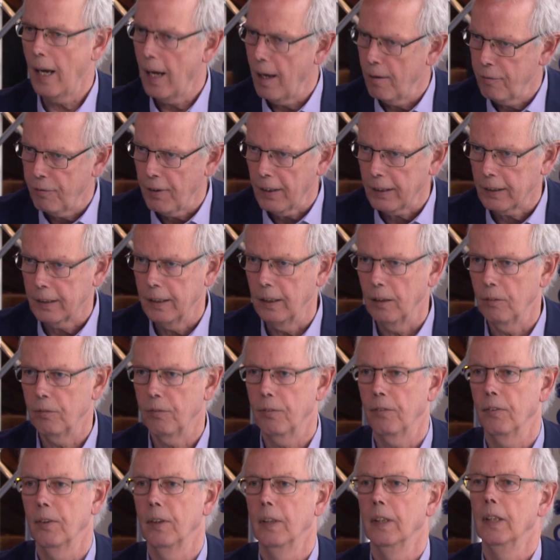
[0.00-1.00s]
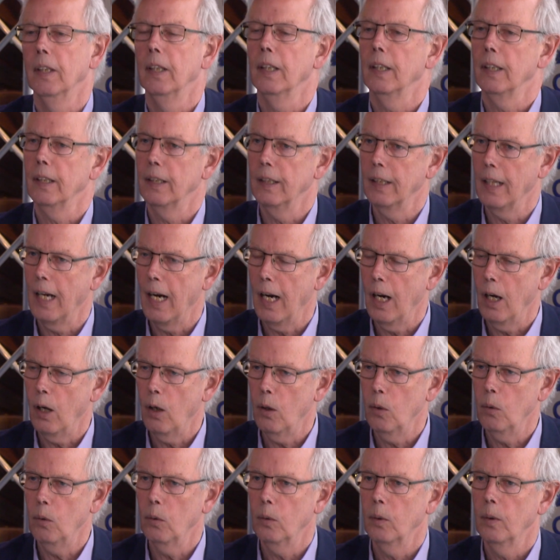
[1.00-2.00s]
effective.
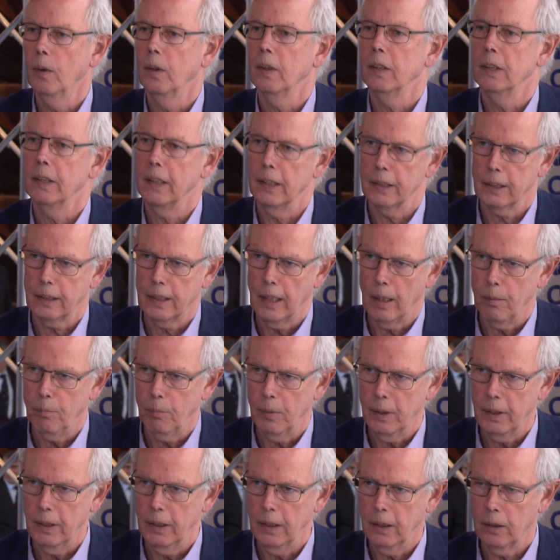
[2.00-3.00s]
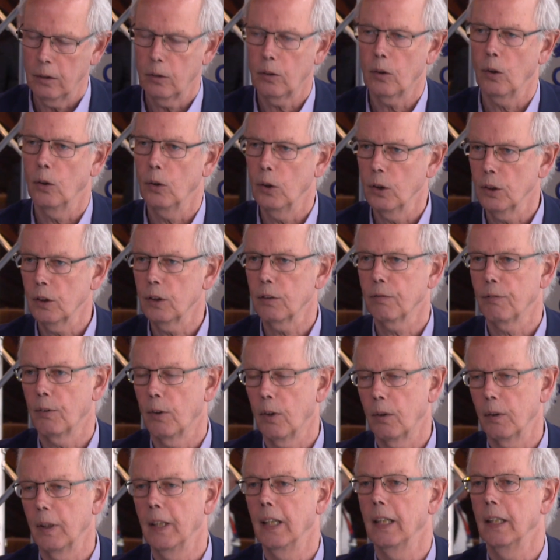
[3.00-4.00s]
Now, the Assembly calls
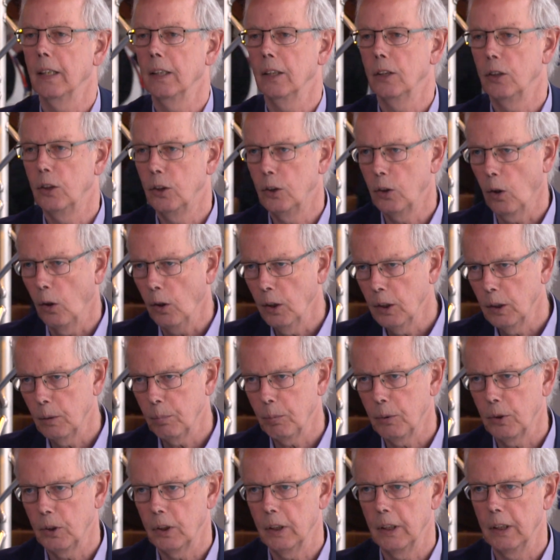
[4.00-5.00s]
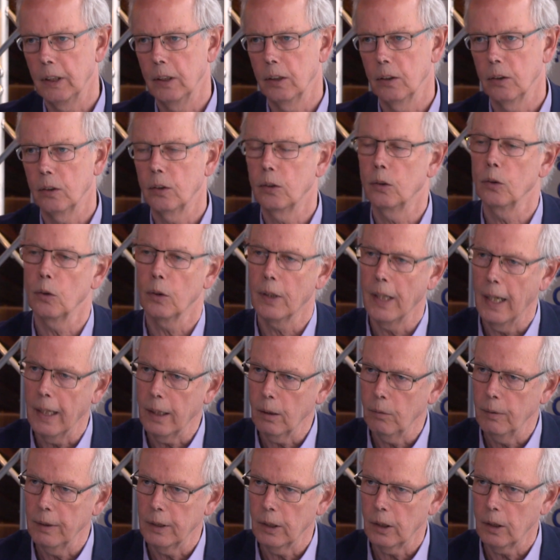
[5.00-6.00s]
for a joint procedure
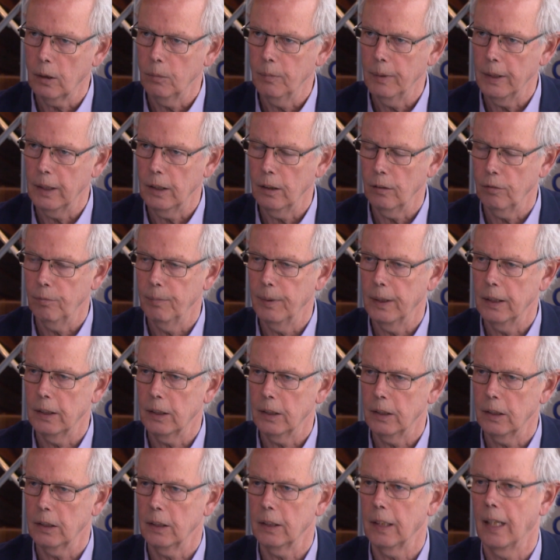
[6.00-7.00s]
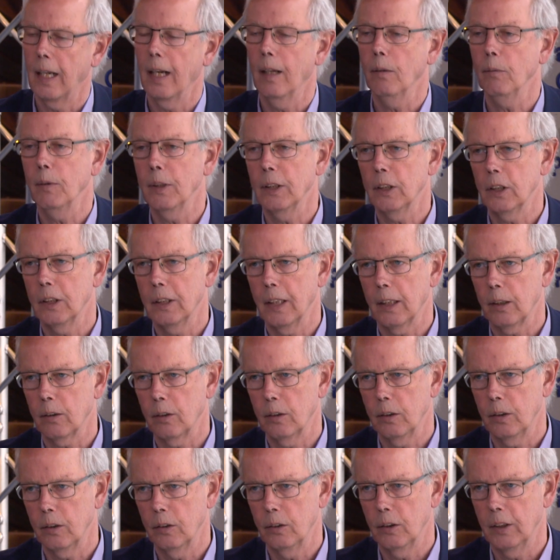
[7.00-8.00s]
together with the Committee of Ministers and with the
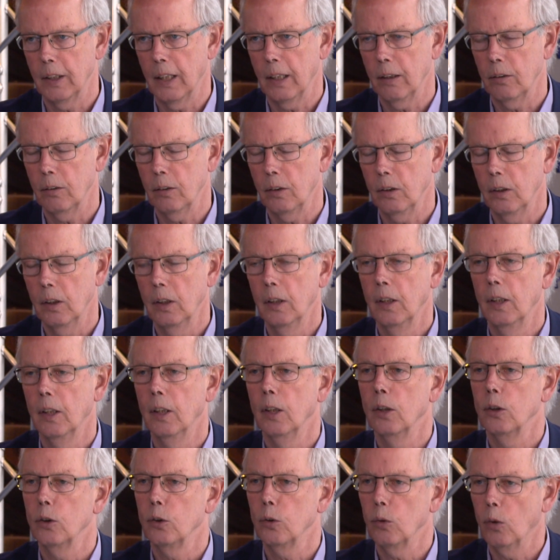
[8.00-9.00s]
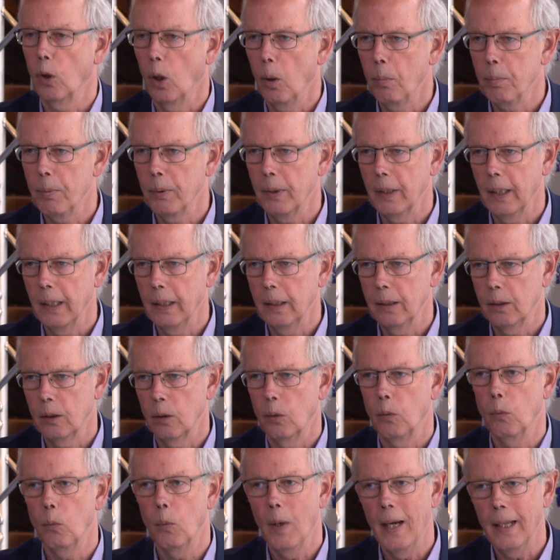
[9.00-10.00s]
Secretary General to operate
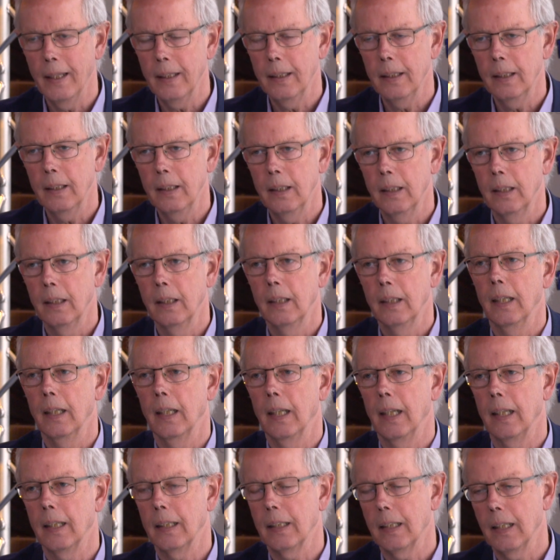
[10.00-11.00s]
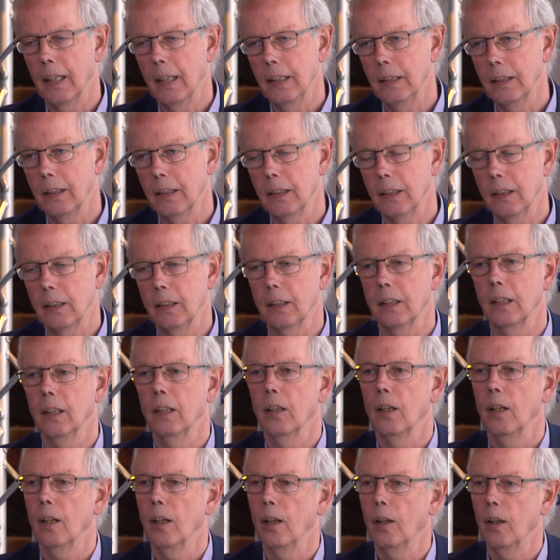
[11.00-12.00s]
when, in cases,
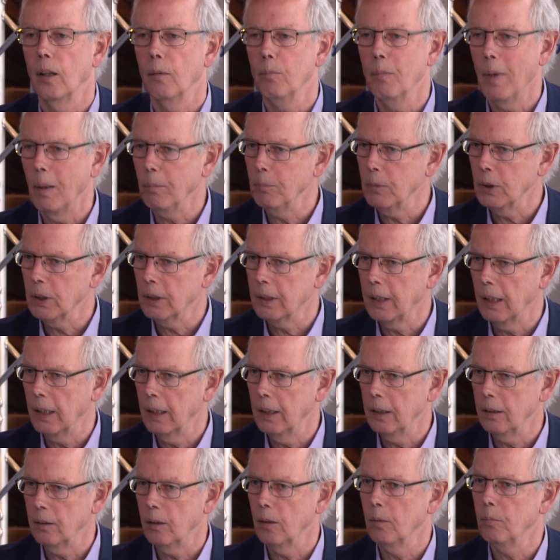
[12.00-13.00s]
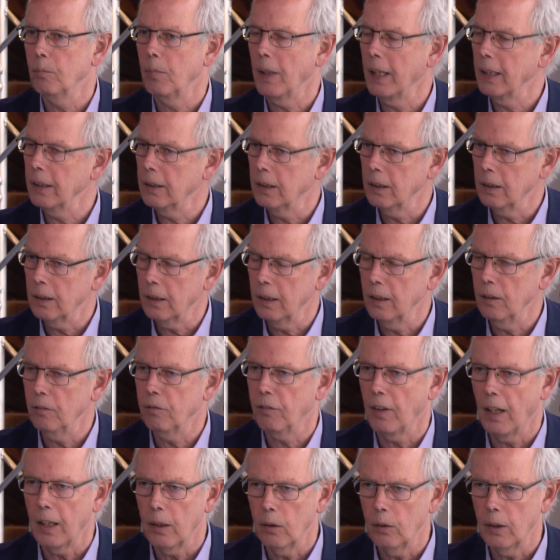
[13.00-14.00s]
a member state blatantly
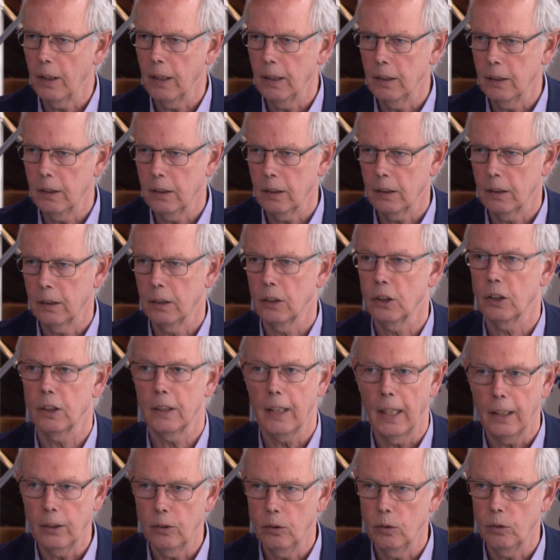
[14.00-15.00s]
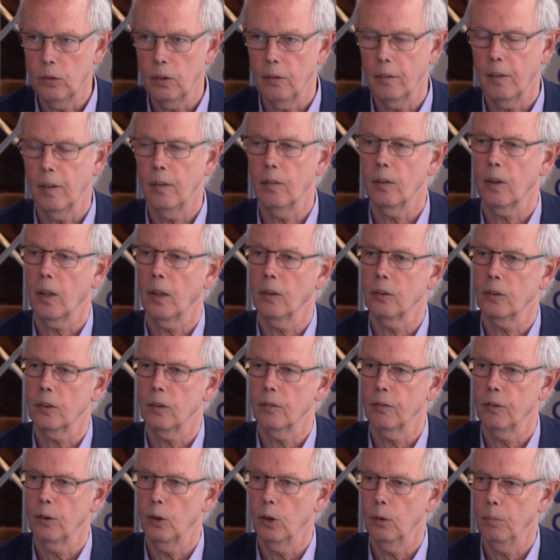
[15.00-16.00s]
violates the statute of our
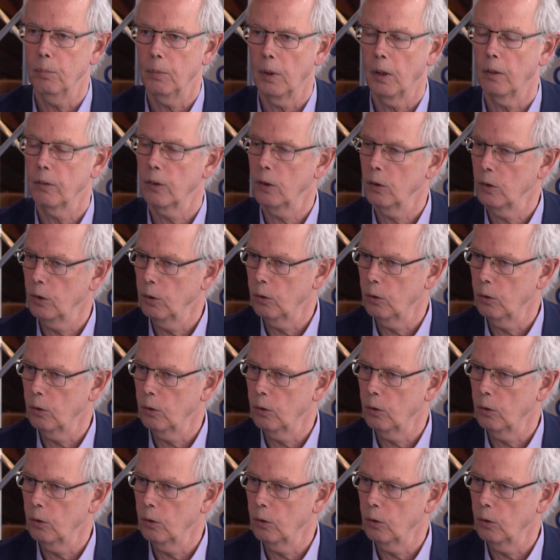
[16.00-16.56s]
Council of Europe or the